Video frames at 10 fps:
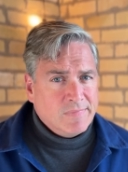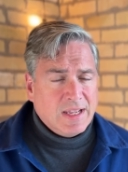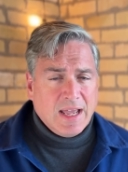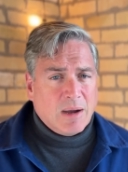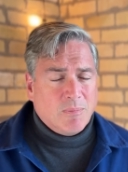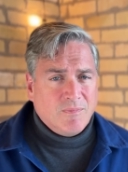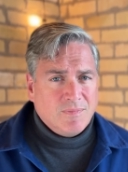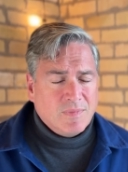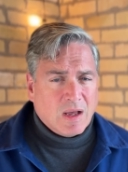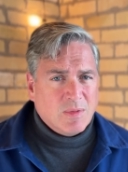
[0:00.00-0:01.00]
Yeah,
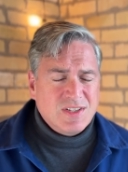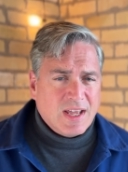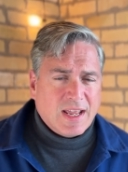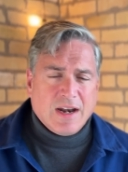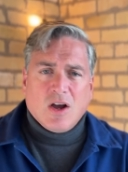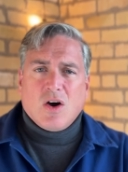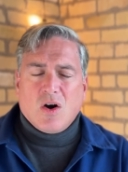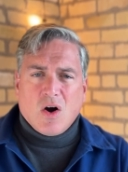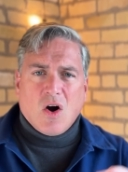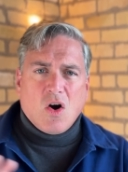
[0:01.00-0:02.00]
I'm going to say it again.
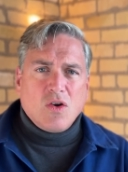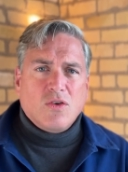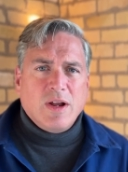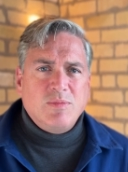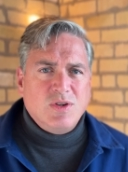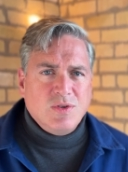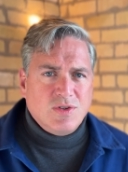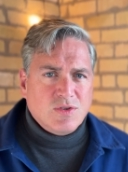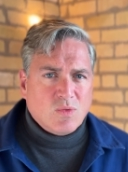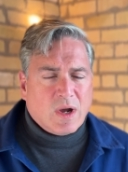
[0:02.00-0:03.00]
All grape juice
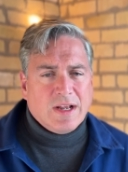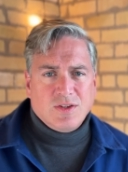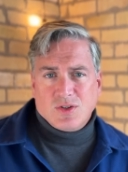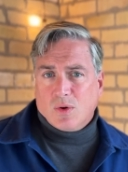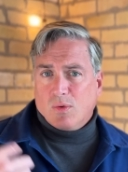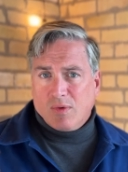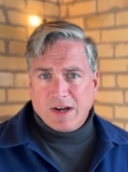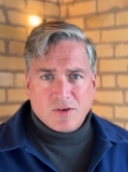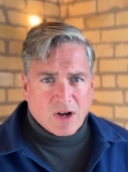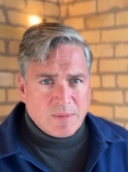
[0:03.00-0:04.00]
is white. So
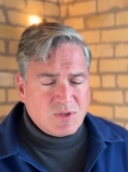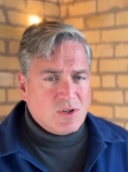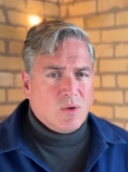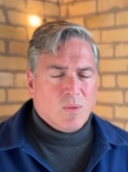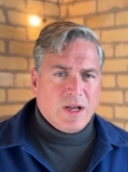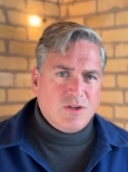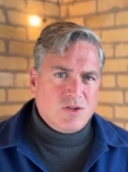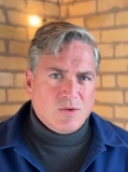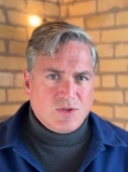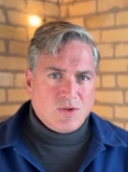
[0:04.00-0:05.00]
red grapes, white
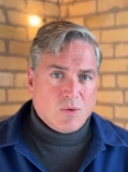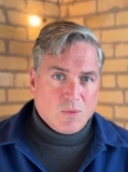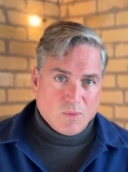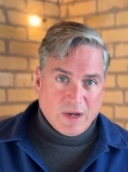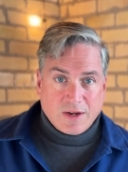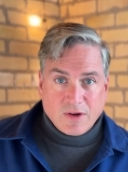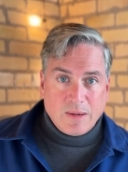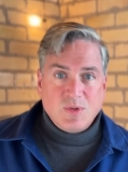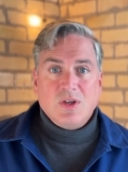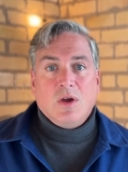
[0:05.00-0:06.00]
juice. White
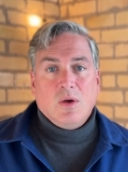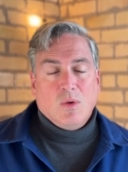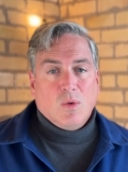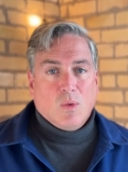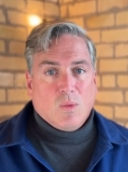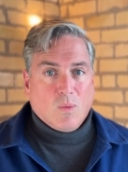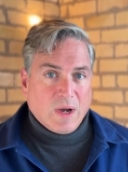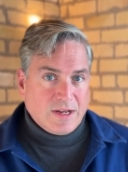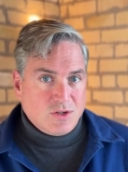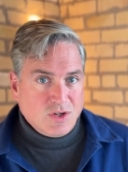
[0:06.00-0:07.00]
grapes,
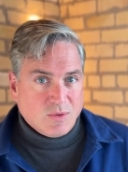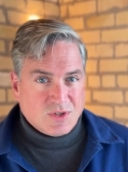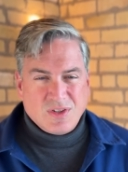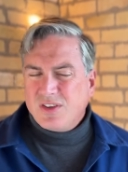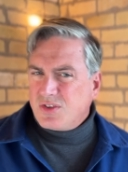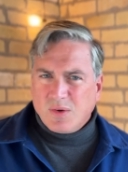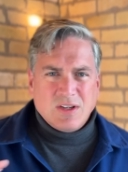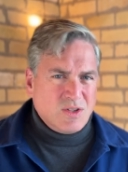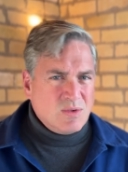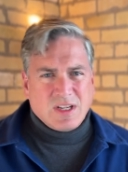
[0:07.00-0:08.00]
white juice. There's only
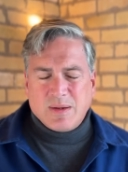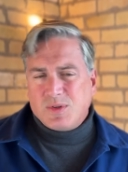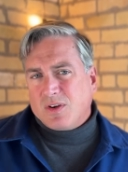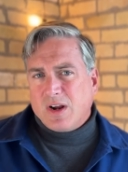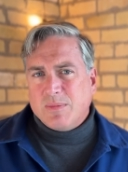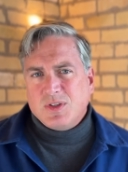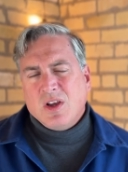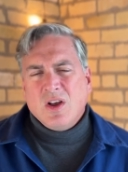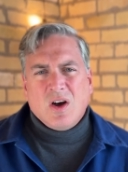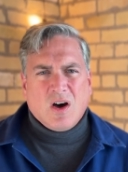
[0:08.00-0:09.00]
2 types of grapes.
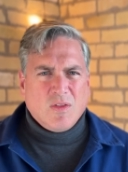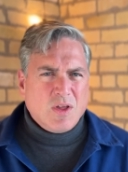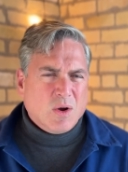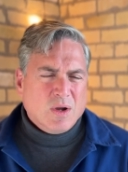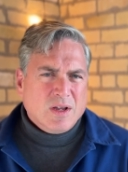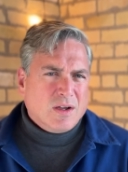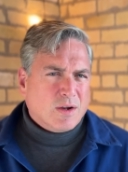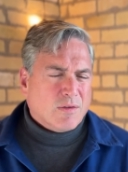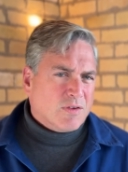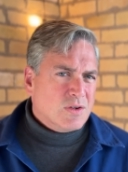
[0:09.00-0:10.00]
Although
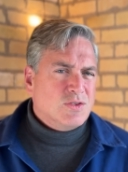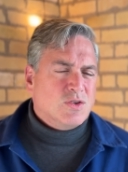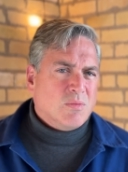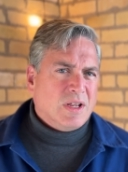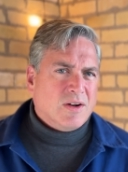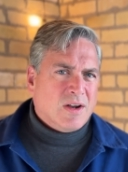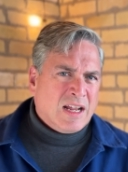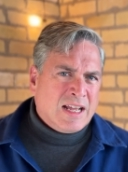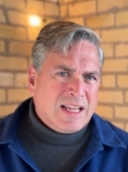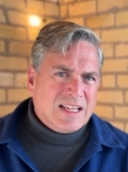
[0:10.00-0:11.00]
Gewürztraminer
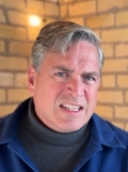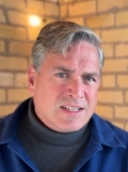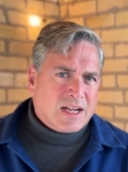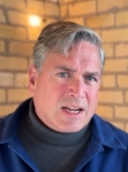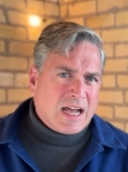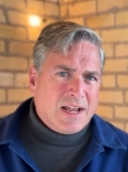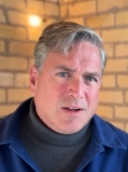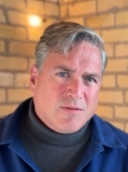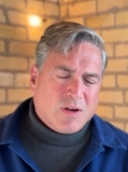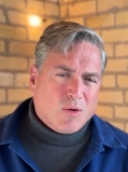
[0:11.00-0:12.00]
is a kind
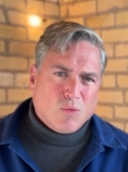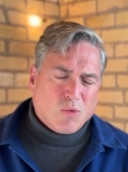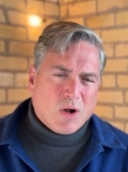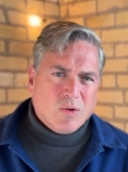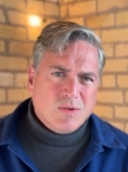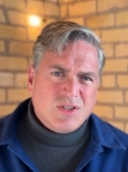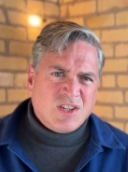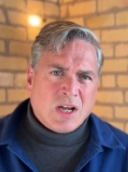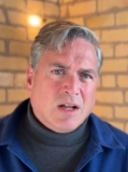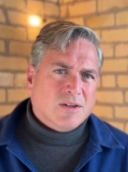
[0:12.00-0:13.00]
of a
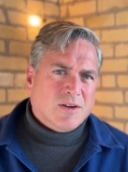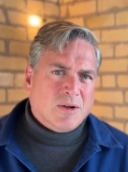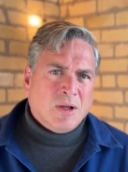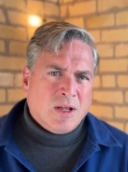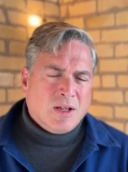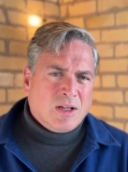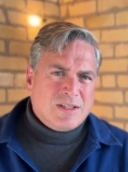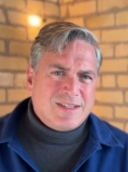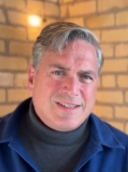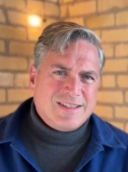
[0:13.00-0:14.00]
rose-colored,
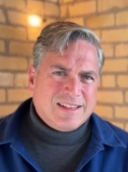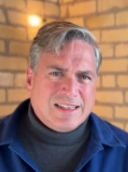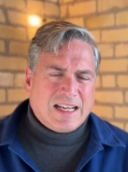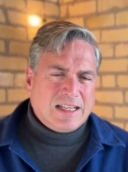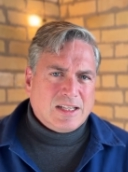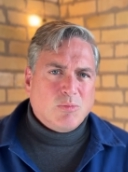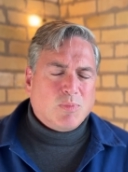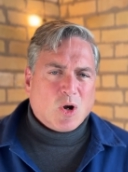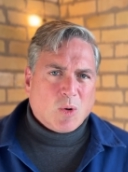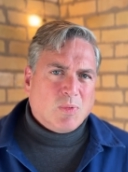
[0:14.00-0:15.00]
slightly
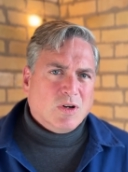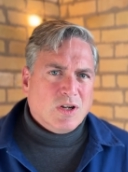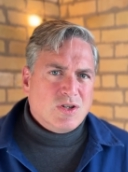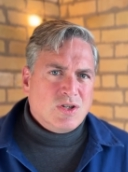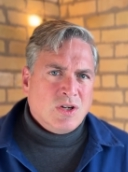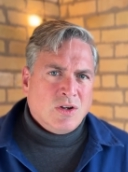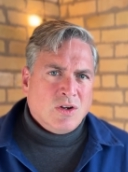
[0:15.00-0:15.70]
purplish